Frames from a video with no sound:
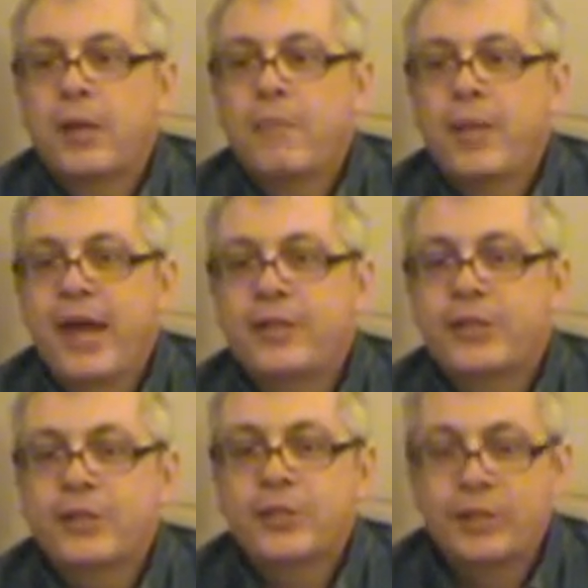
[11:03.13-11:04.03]

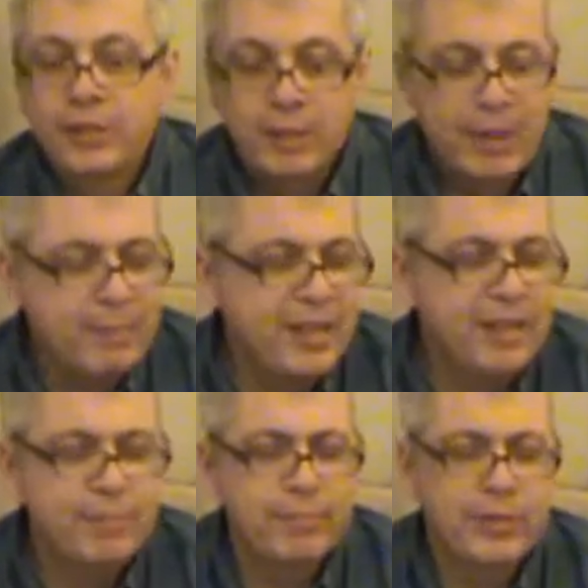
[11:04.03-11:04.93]
magic Slim. I mean,
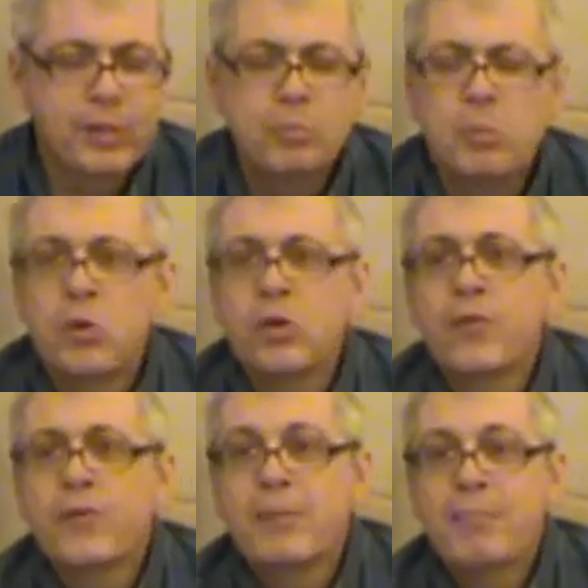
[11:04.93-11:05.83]
there's more
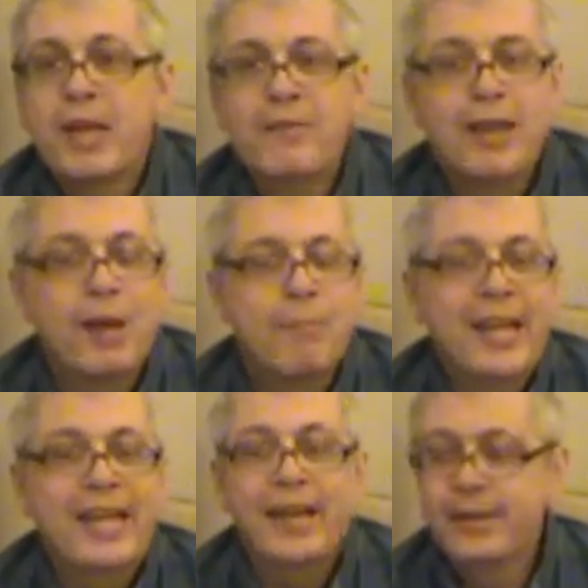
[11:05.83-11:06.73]
of them. Maybe I'll
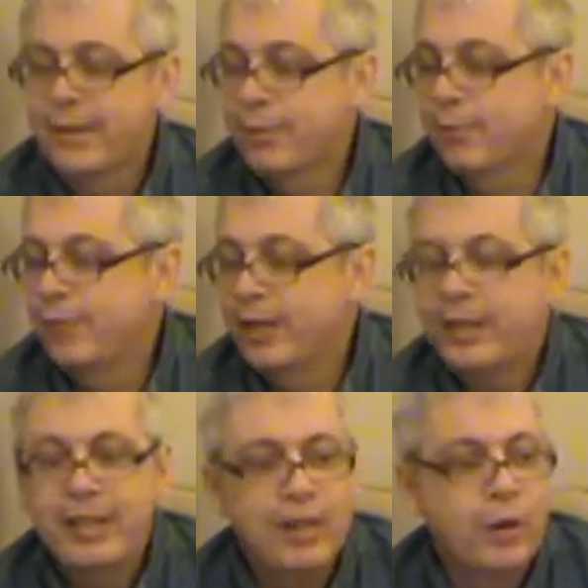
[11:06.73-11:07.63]
make that another
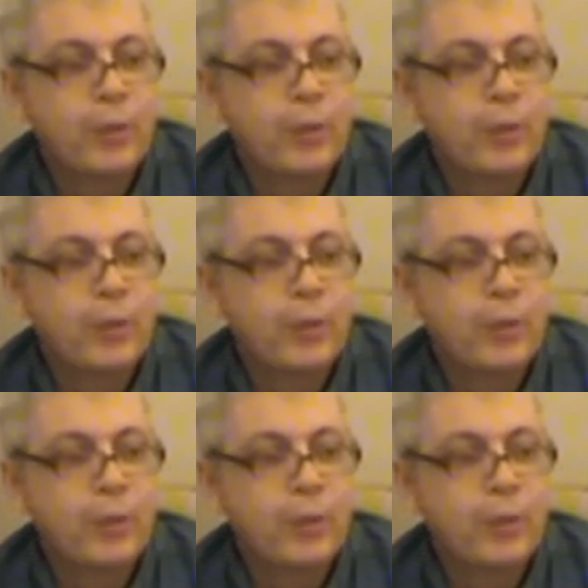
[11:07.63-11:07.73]
video